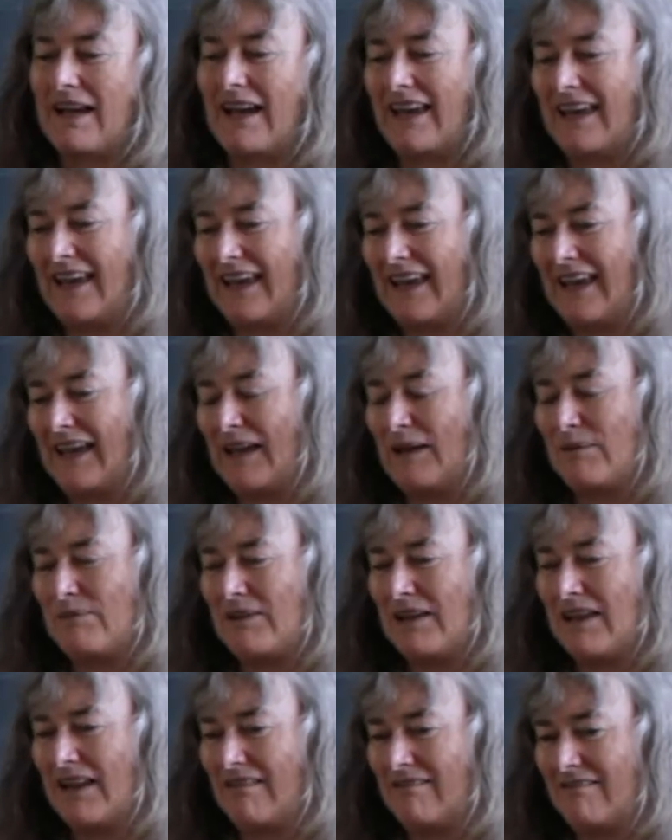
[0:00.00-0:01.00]
I
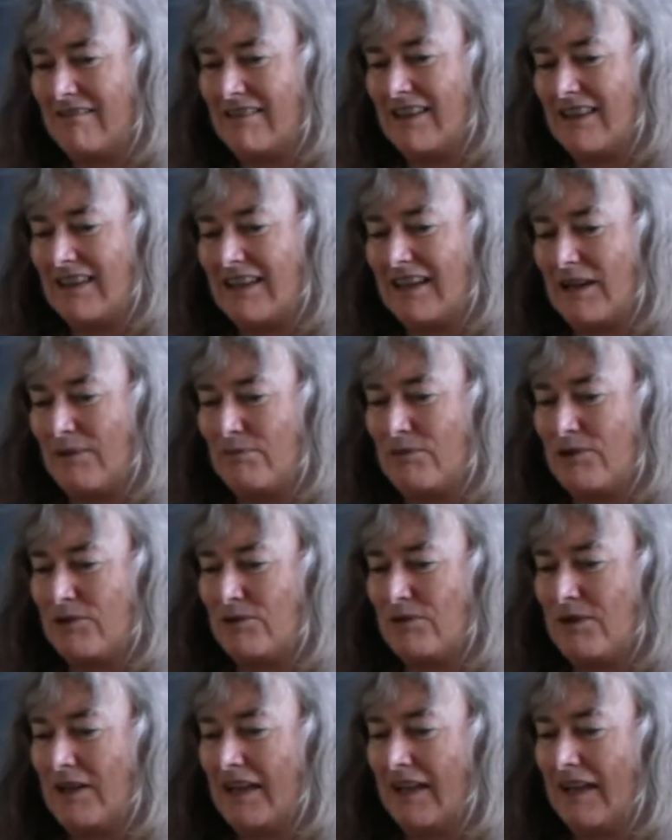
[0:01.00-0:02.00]
am, the only thing I'm
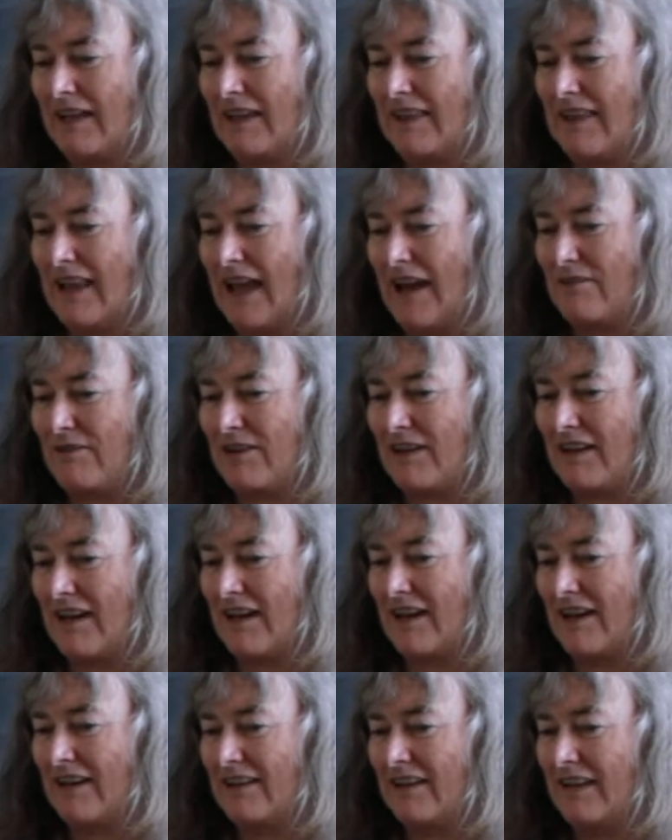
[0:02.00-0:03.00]
doing in that
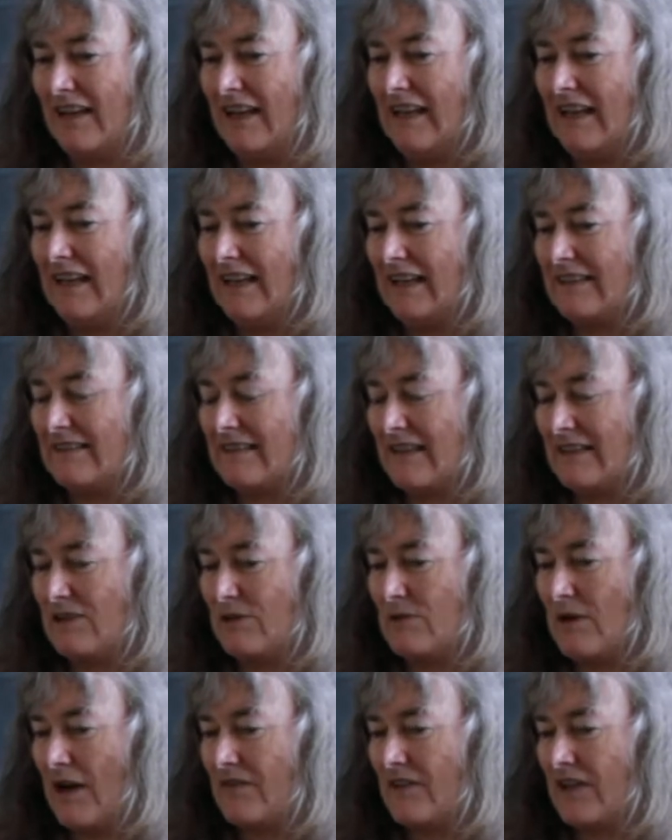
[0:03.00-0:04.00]
regard is I
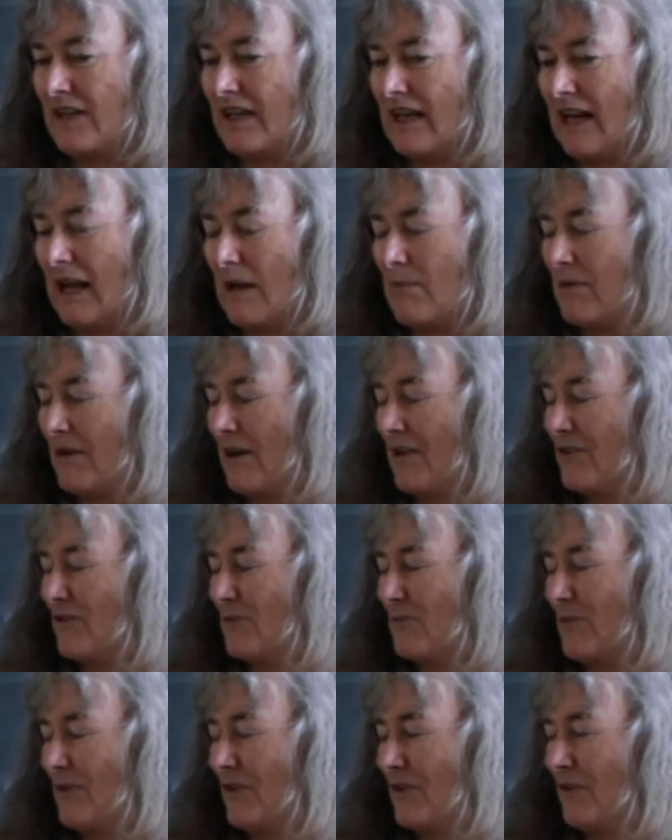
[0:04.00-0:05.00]
do have a
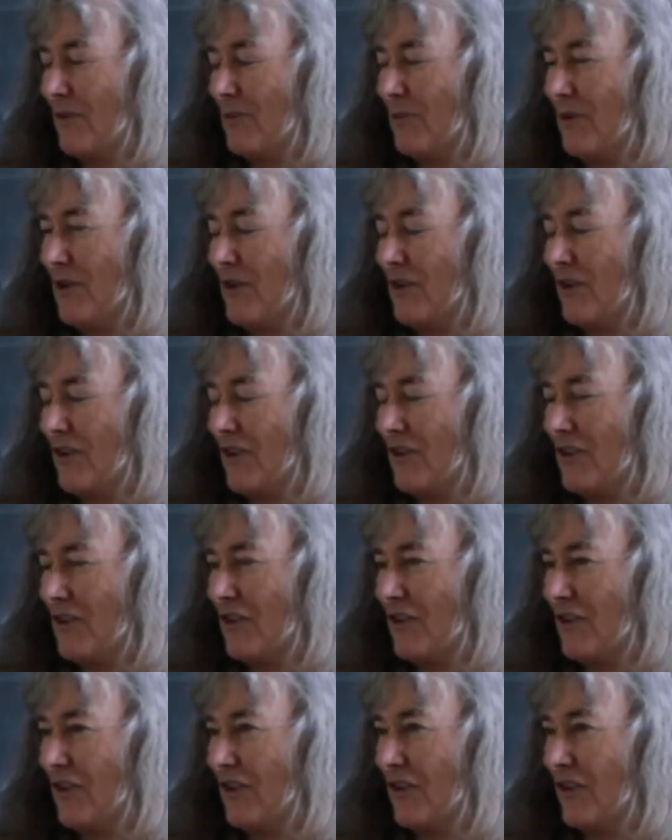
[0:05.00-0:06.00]
collaboration with some
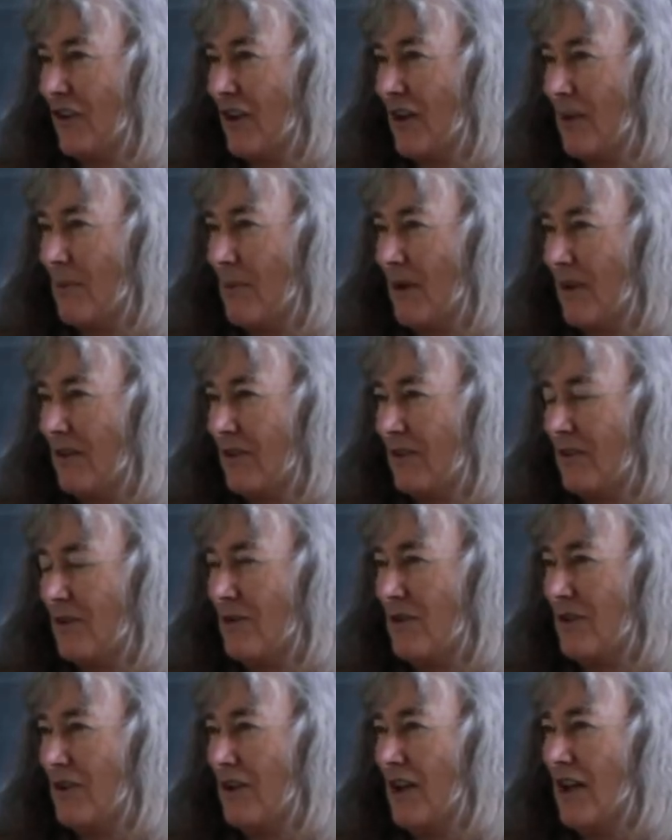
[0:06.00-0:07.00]
researchers at
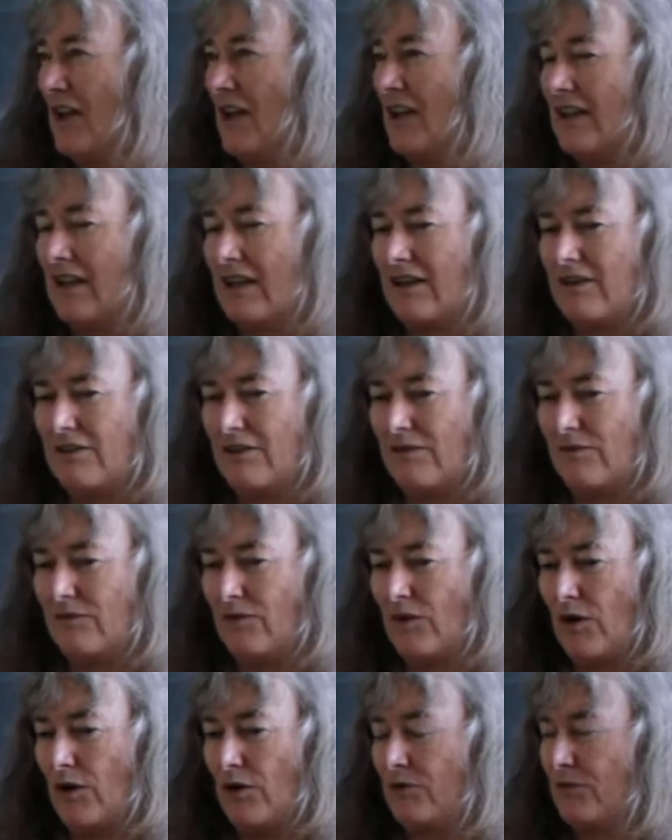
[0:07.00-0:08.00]
MIT that are
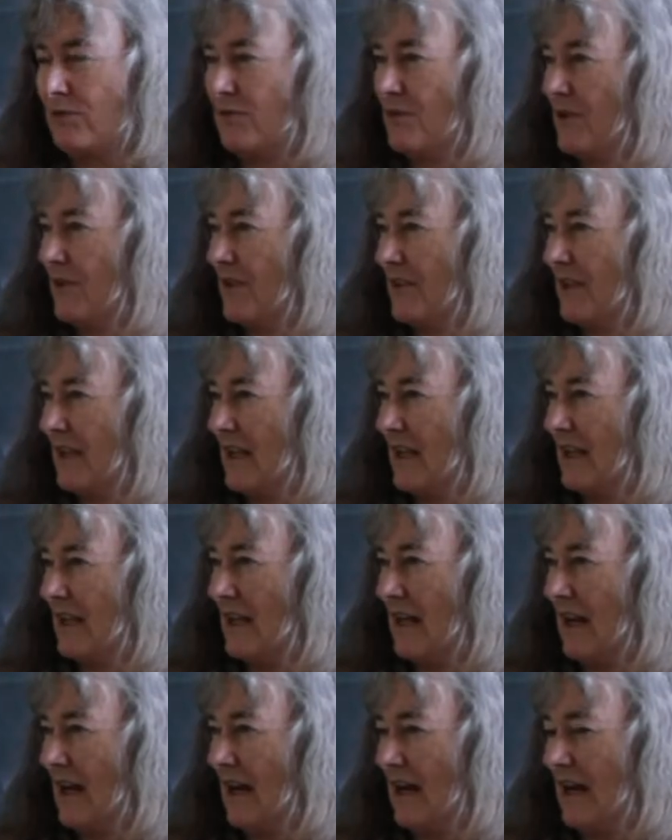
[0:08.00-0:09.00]
involved with
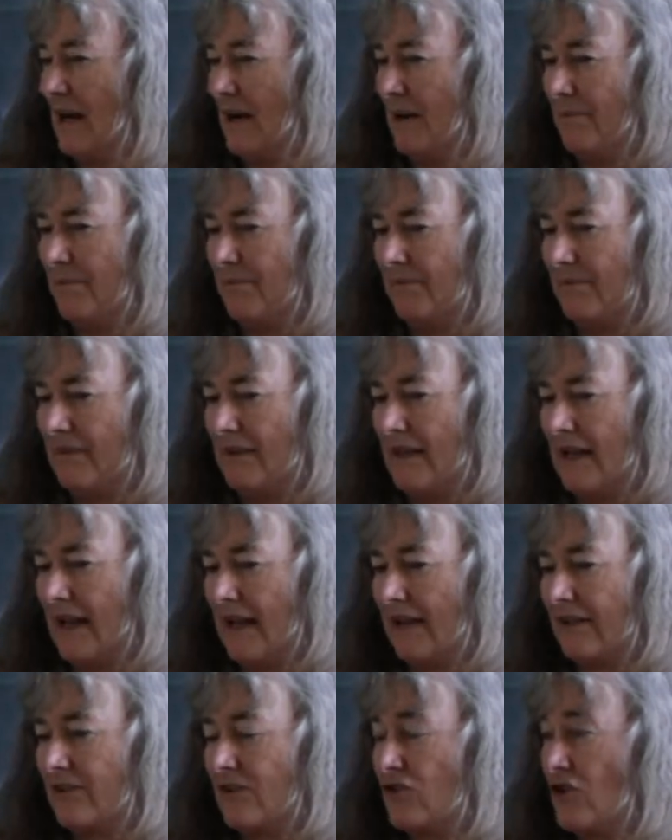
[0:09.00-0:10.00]
the um,
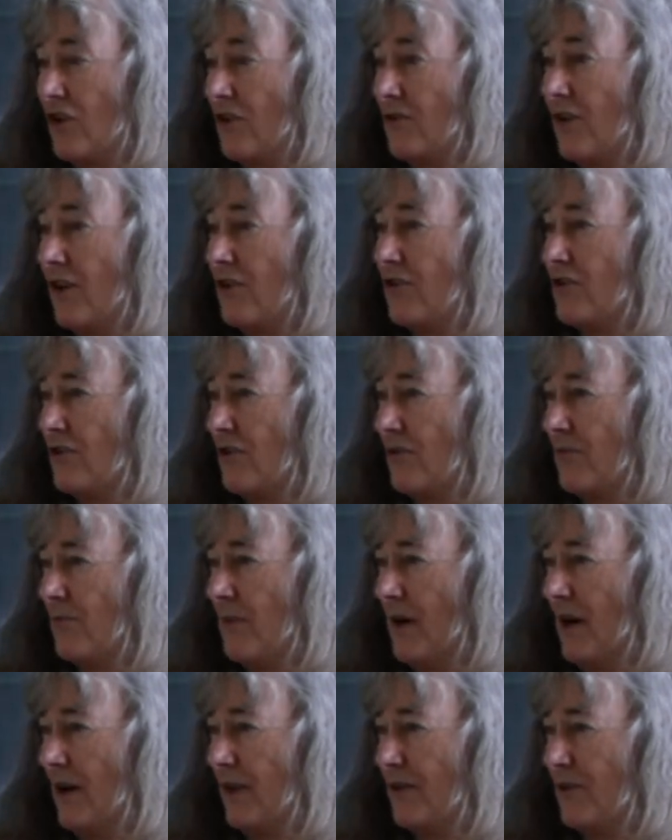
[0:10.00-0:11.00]
next generation of
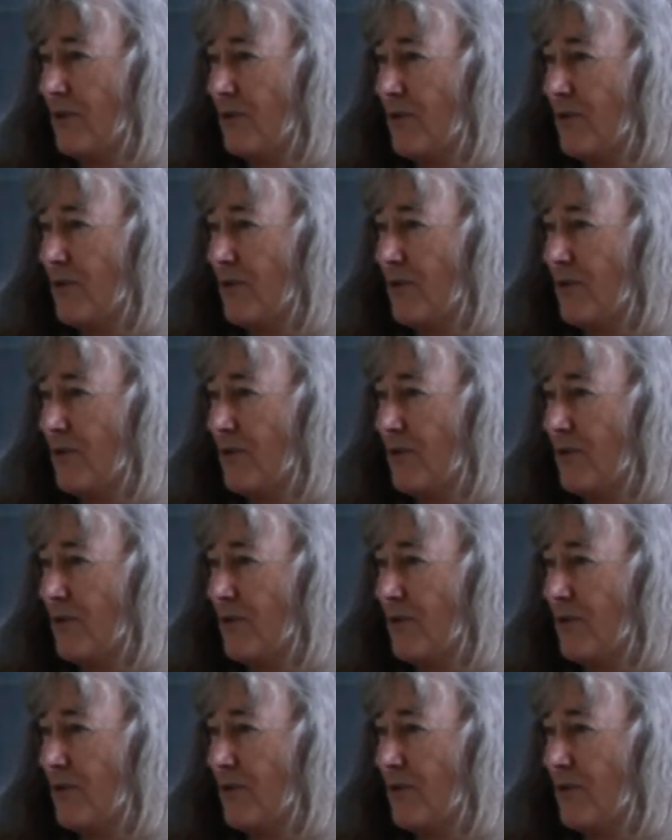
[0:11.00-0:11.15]
Mars